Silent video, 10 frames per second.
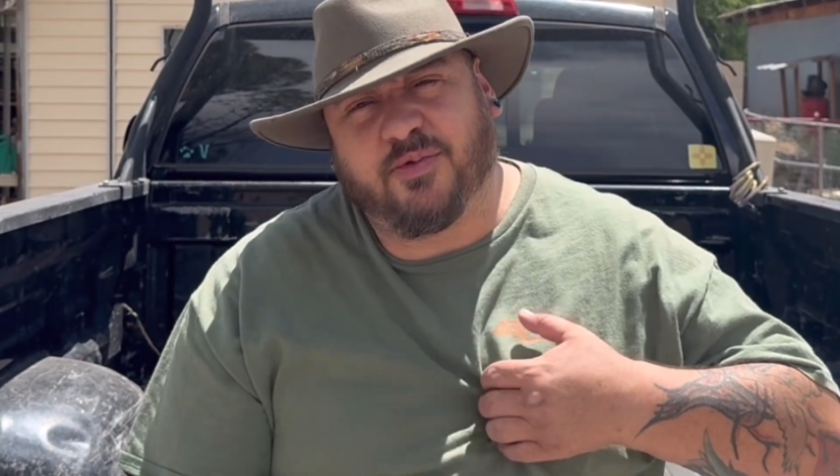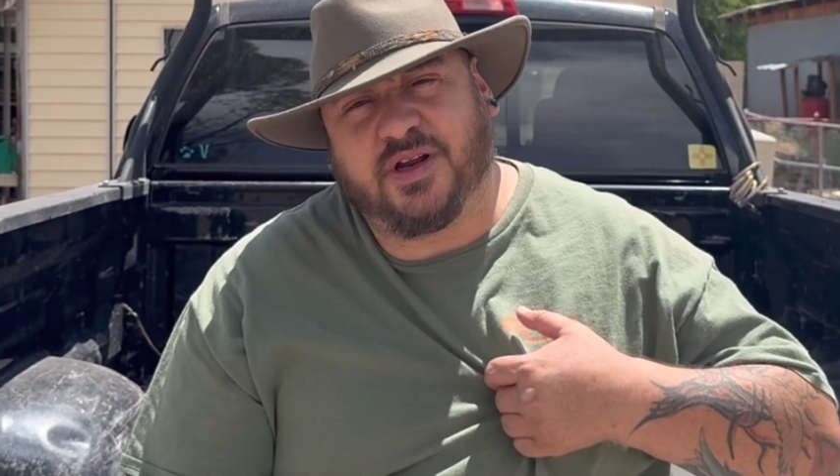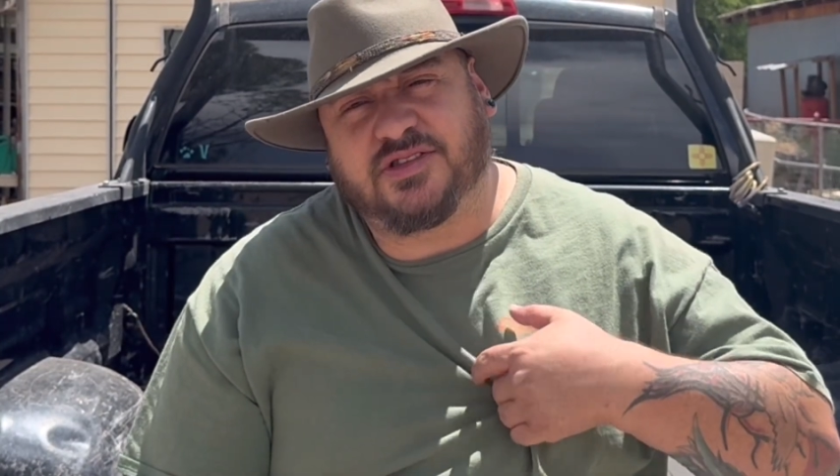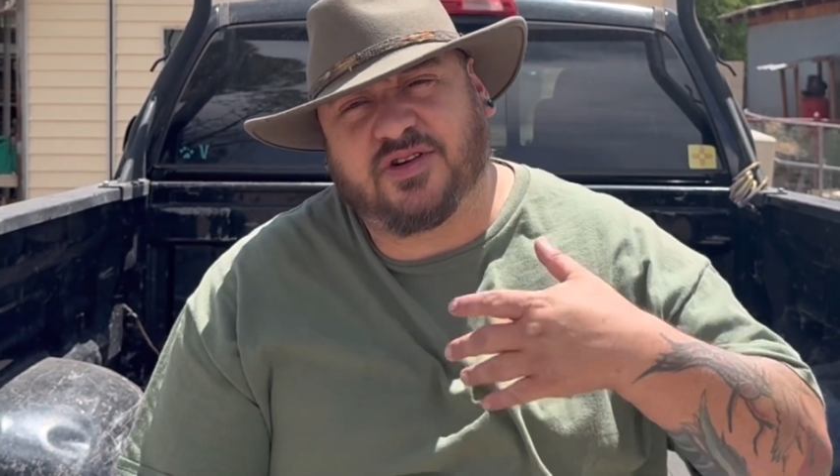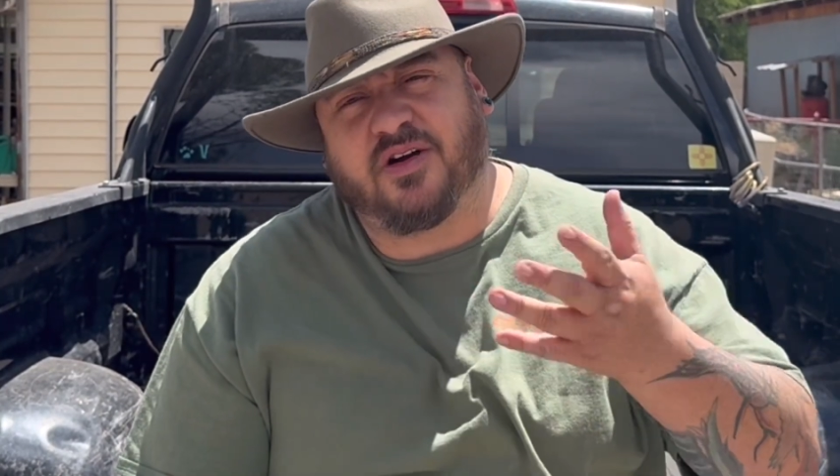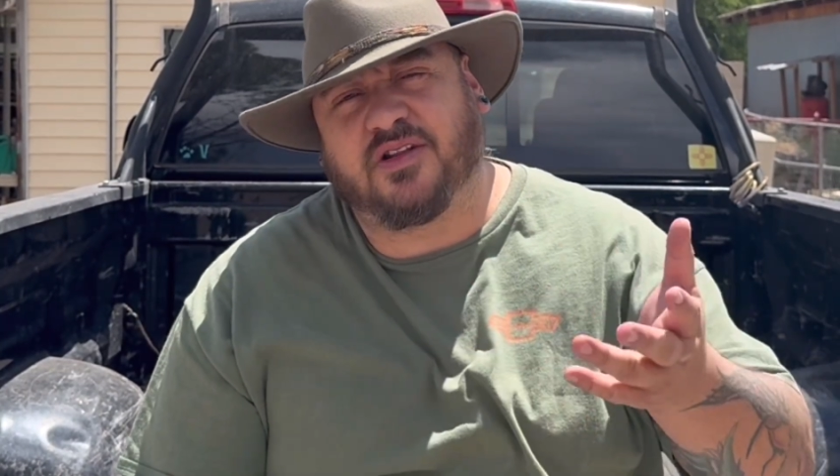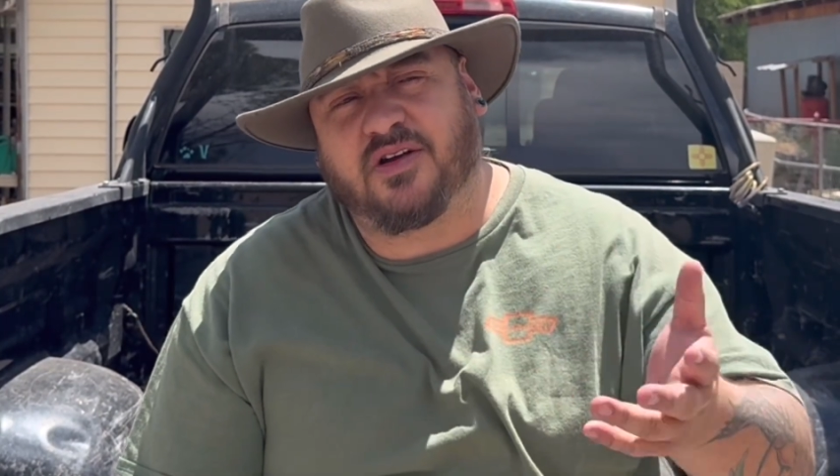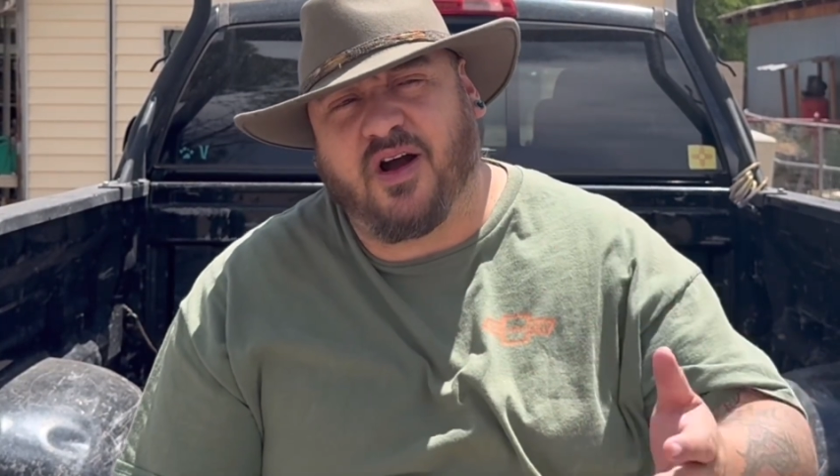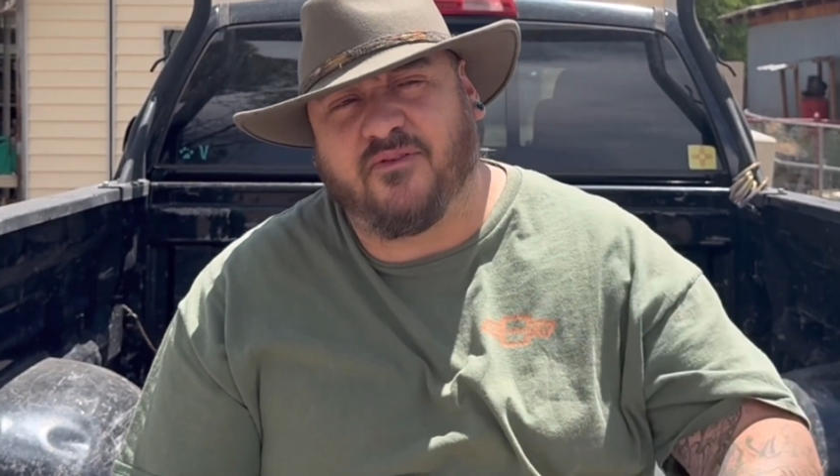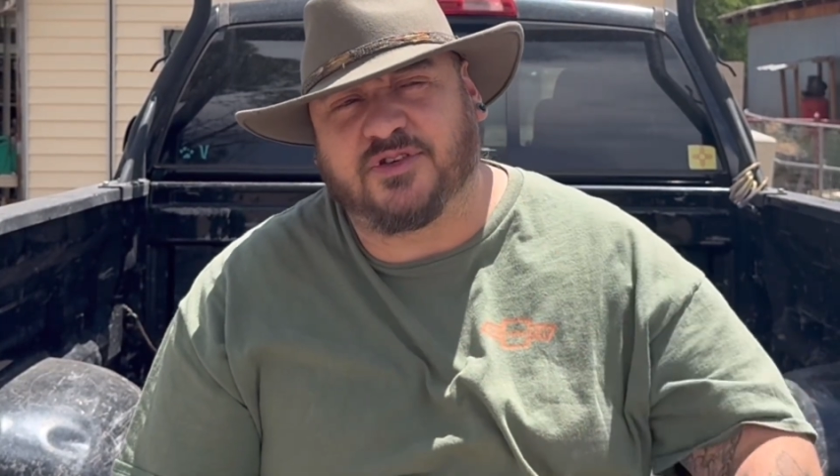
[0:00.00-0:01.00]
started the
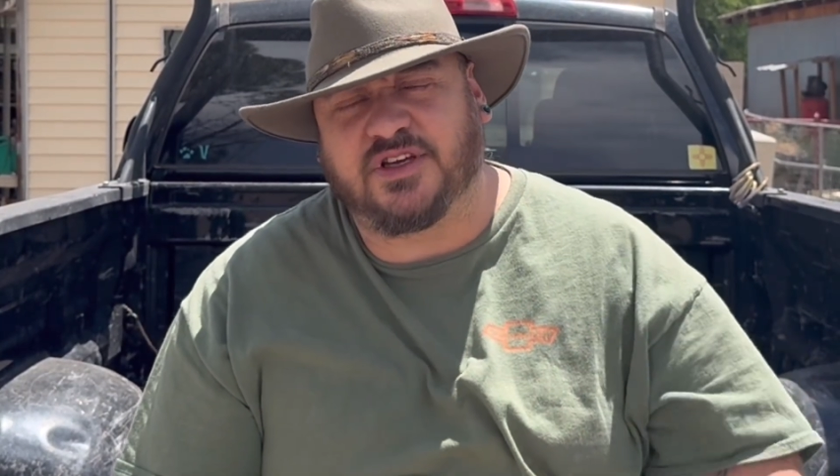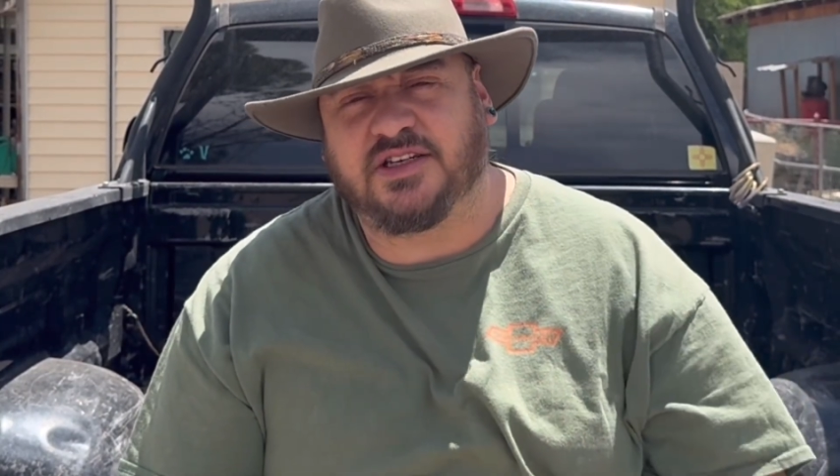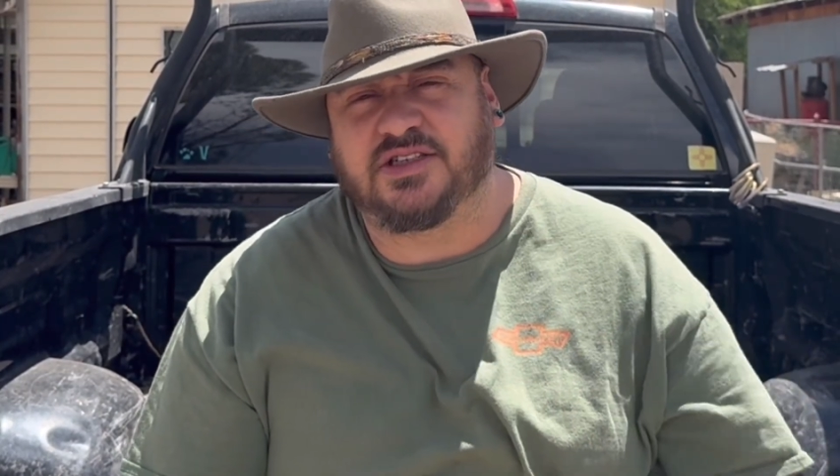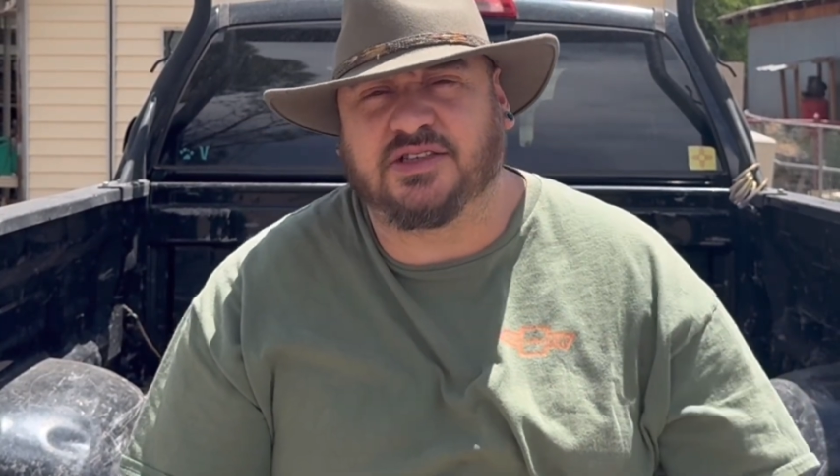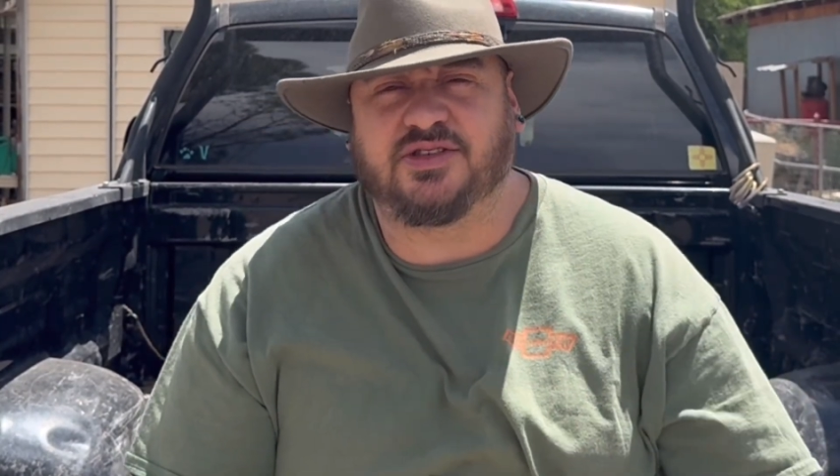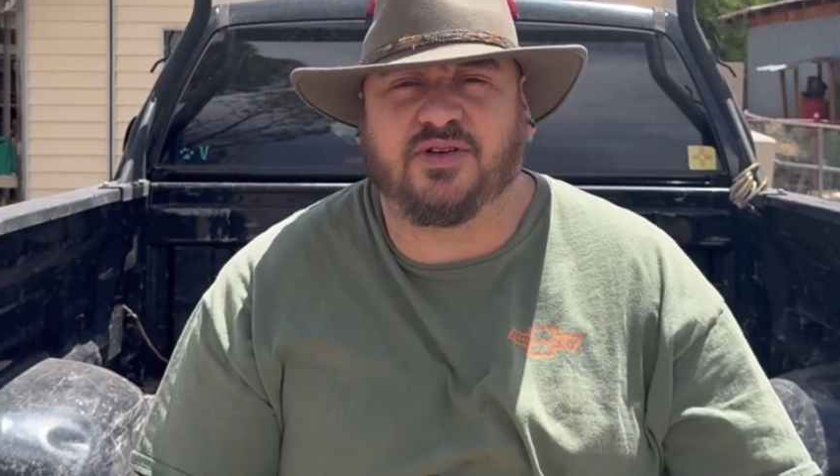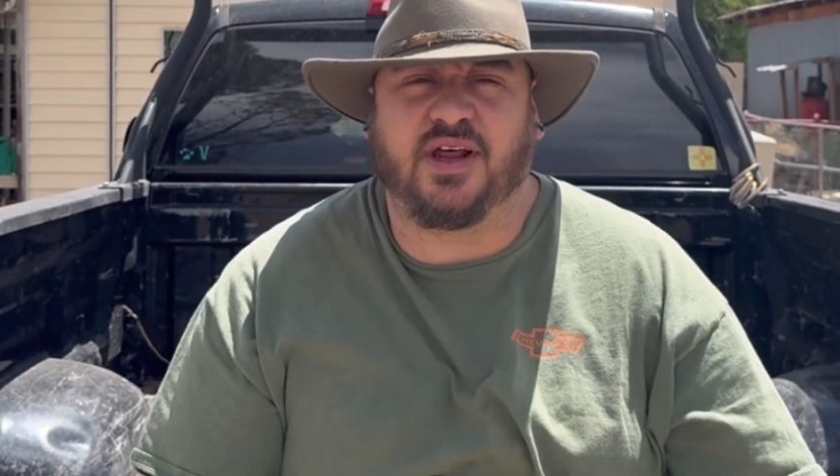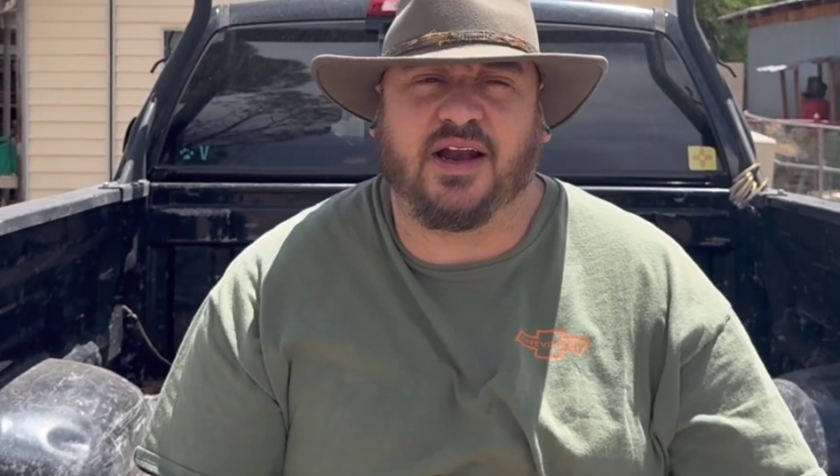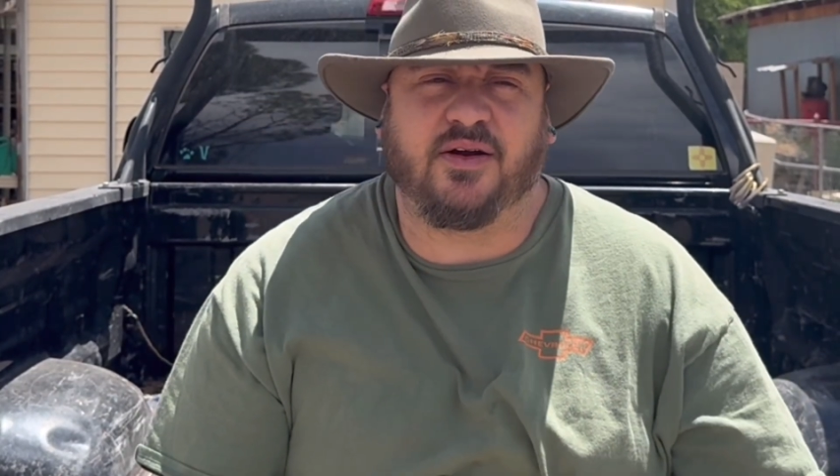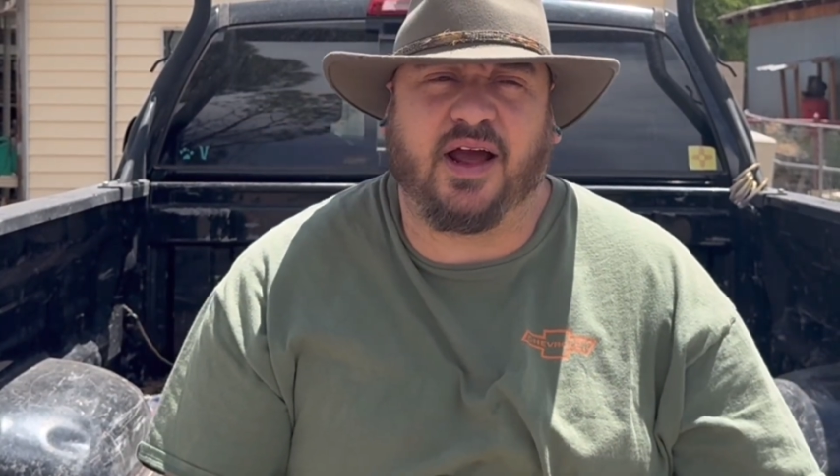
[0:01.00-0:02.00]
conversation so
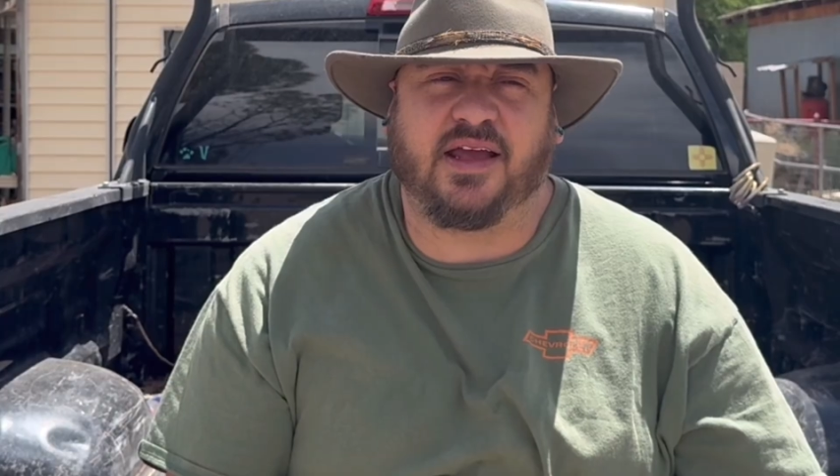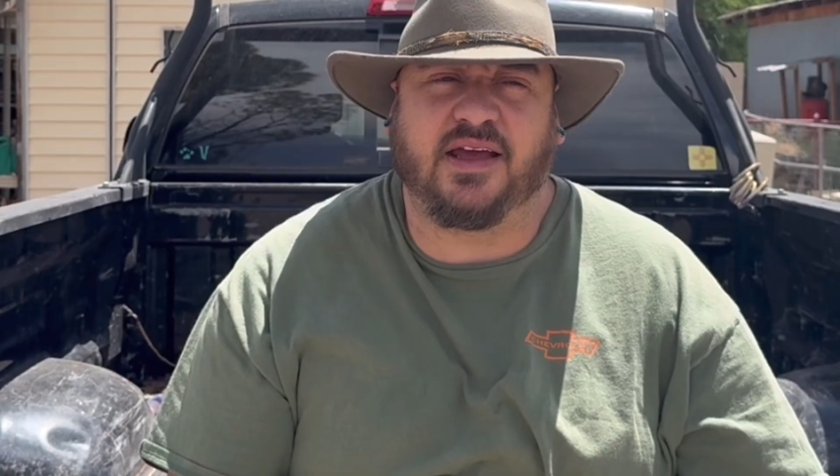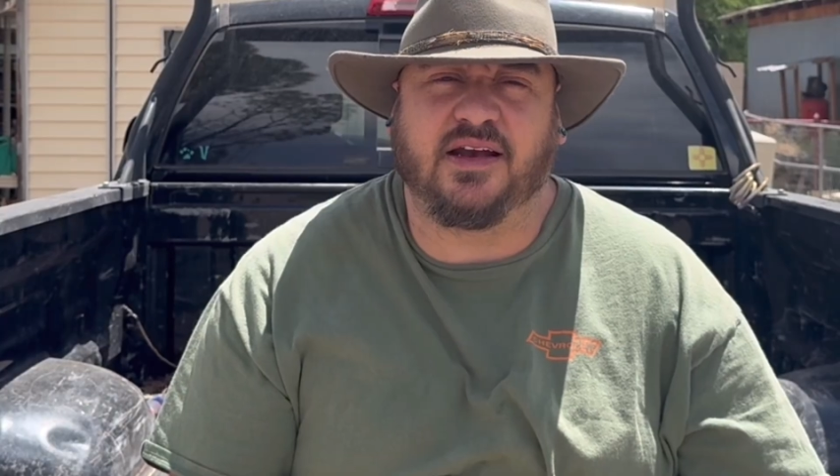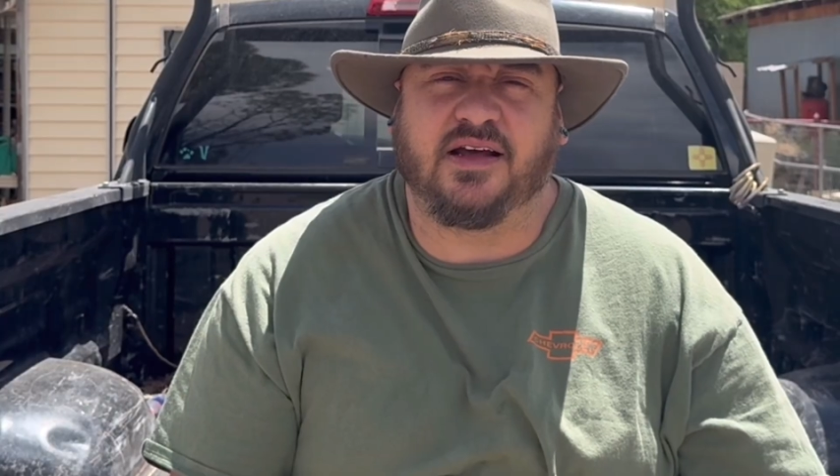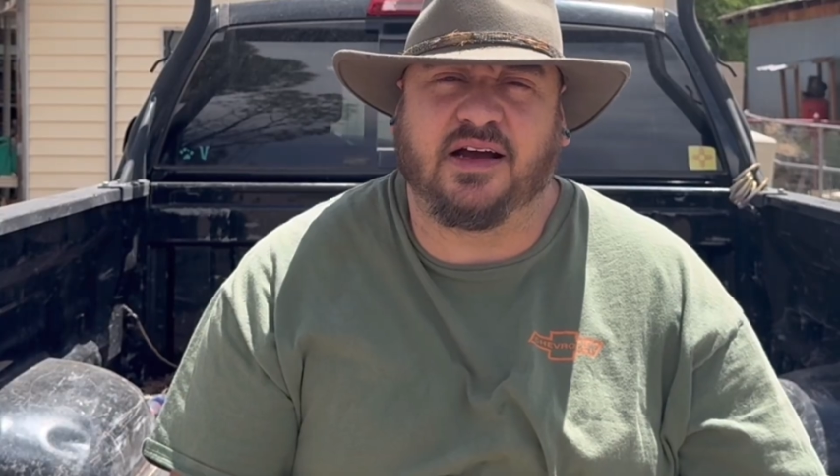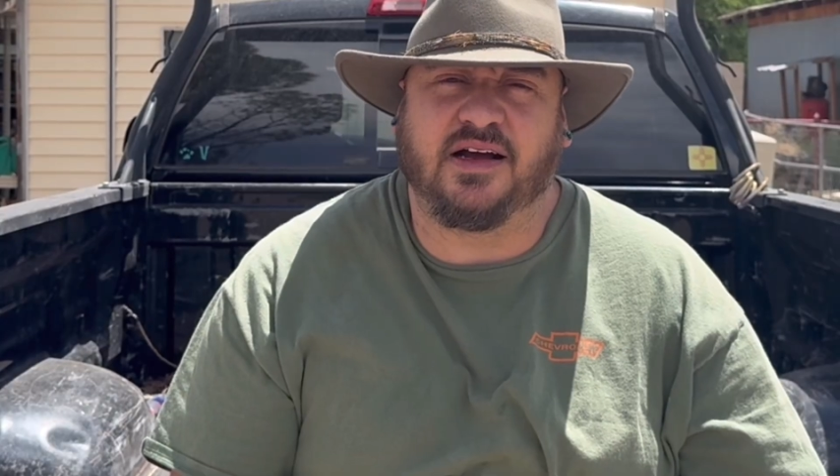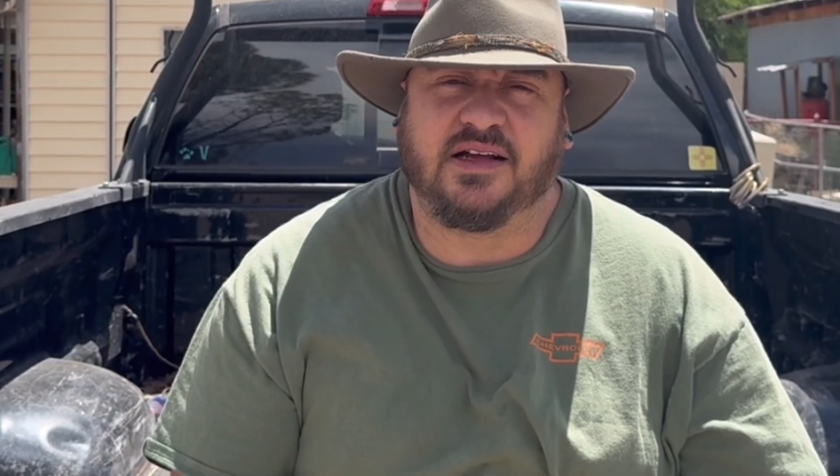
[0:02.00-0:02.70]
that I can